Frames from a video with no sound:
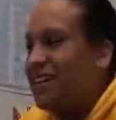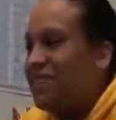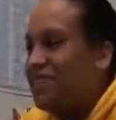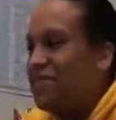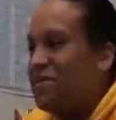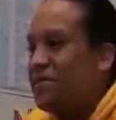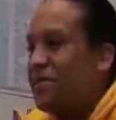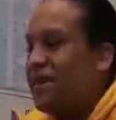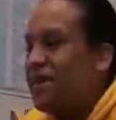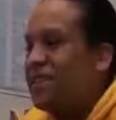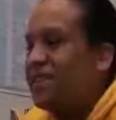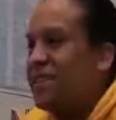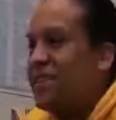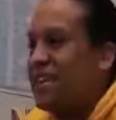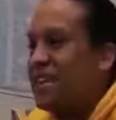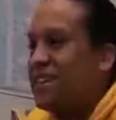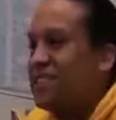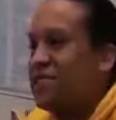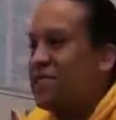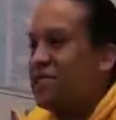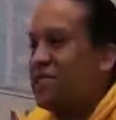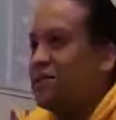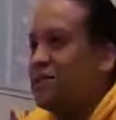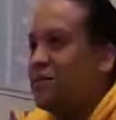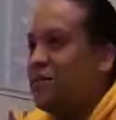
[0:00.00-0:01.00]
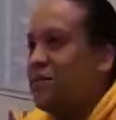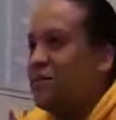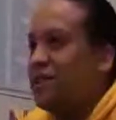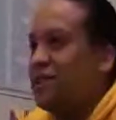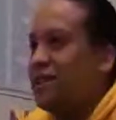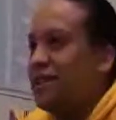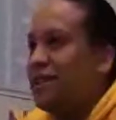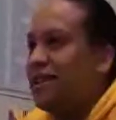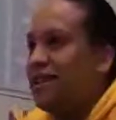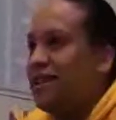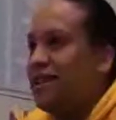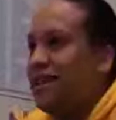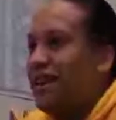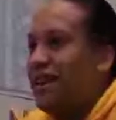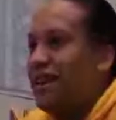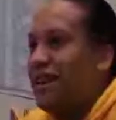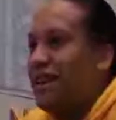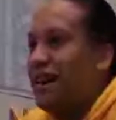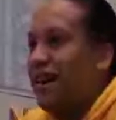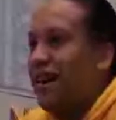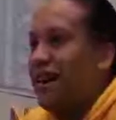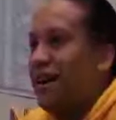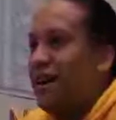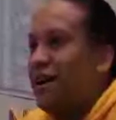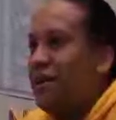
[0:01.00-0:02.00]
First thing I do in the morning,
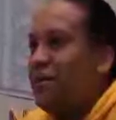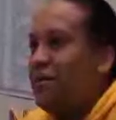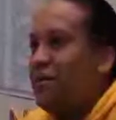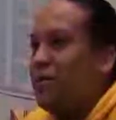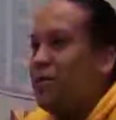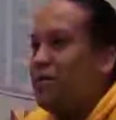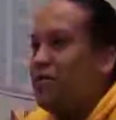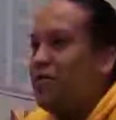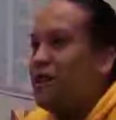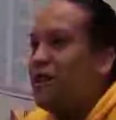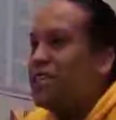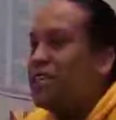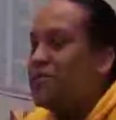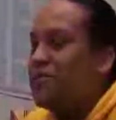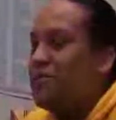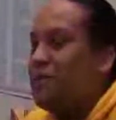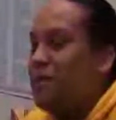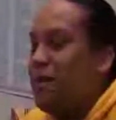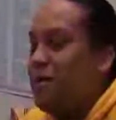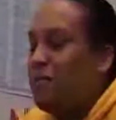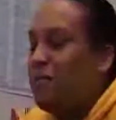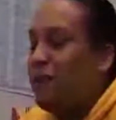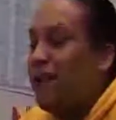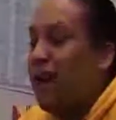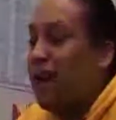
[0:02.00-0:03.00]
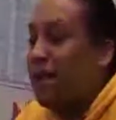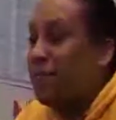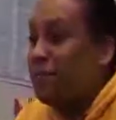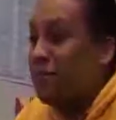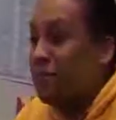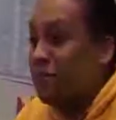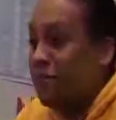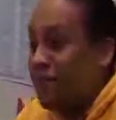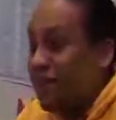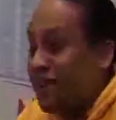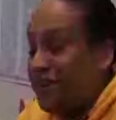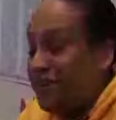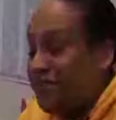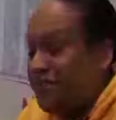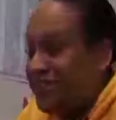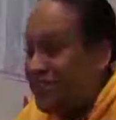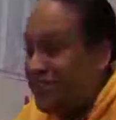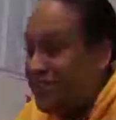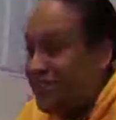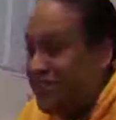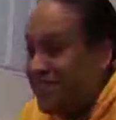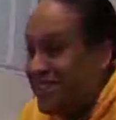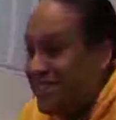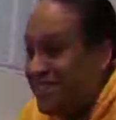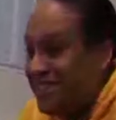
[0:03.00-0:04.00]
reach for my BlackBerry.
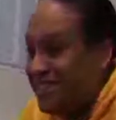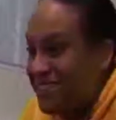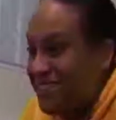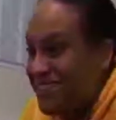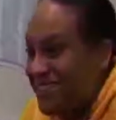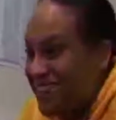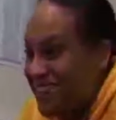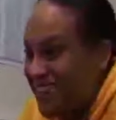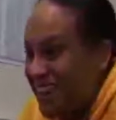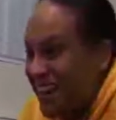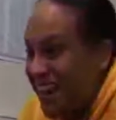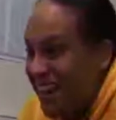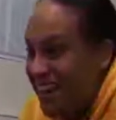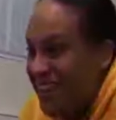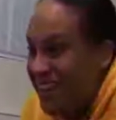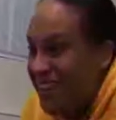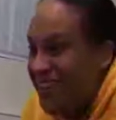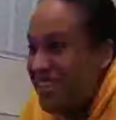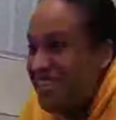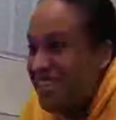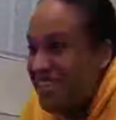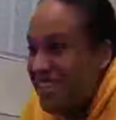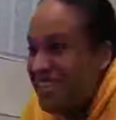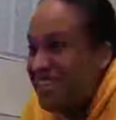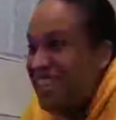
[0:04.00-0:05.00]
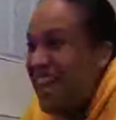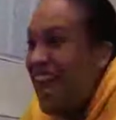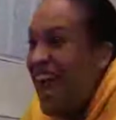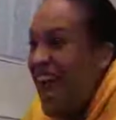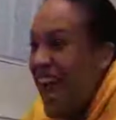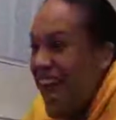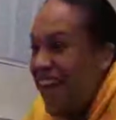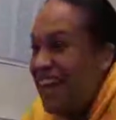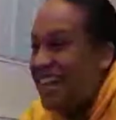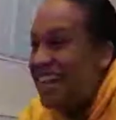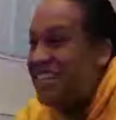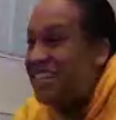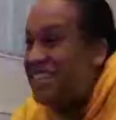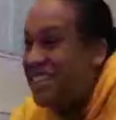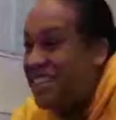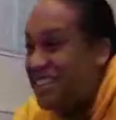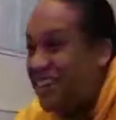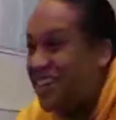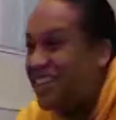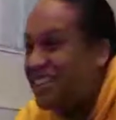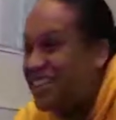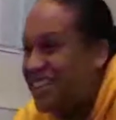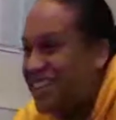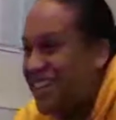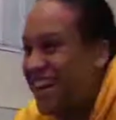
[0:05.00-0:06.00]
Usually, I know it's such
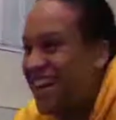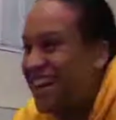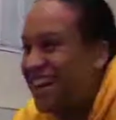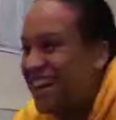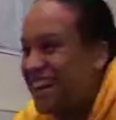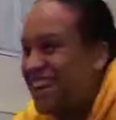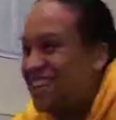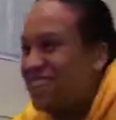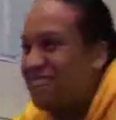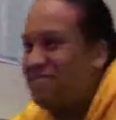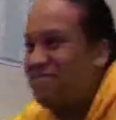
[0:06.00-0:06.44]
a